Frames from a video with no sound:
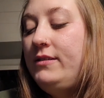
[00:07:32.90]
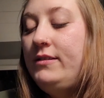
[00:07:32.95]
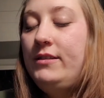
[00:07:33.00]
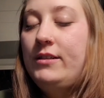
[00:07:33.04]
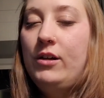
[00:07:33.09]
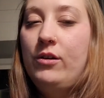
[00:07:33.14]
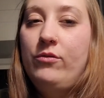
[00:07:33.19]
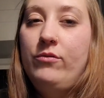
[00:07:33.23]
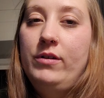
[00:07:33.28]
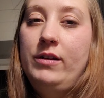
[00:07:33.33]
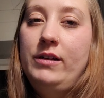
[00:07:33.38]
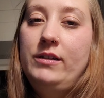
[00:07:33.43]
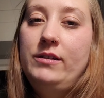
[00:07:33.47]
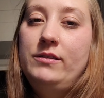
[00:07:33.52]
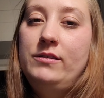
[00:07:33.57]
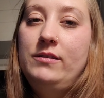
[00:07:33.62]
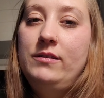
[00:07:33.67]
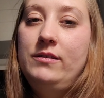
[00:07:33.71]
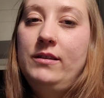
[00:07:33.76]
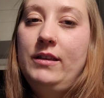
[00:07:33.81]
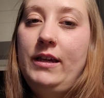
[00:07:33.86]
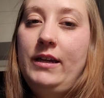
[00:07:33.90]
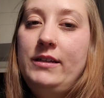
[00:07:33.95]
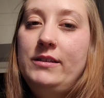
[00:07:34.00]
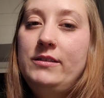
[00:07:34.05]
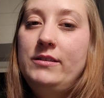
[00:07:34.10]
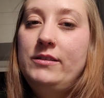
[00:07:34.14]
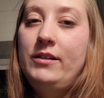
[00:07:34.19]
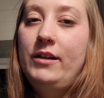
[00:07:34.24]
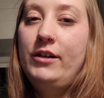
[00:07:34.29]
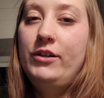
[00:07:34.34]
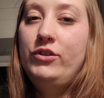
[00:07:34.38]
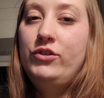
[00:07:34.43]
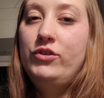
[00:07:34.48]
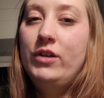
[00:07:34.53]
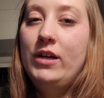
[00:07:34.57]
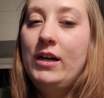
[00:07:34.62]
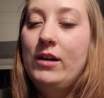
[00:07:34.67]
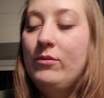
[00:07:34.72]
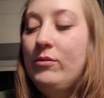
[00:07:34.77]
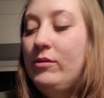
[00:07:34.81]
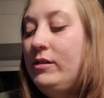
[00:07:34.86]
don't want to like start
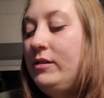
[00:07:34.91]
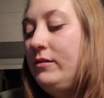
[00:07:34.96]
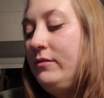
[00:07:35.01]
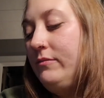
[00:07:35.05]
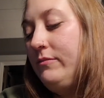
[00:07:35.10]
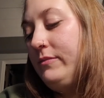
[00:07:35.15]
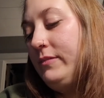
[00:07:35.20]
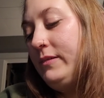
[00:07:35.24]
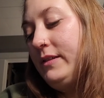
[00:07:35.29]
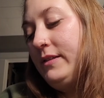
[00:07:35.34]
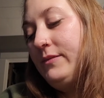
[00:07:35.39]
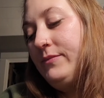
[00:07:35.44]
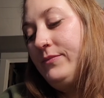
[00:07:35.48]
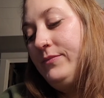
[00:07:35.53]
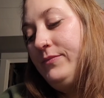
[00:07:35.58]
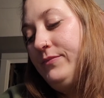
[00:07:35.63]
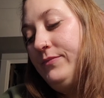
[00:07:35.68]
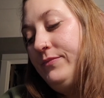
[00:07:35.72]
drama, but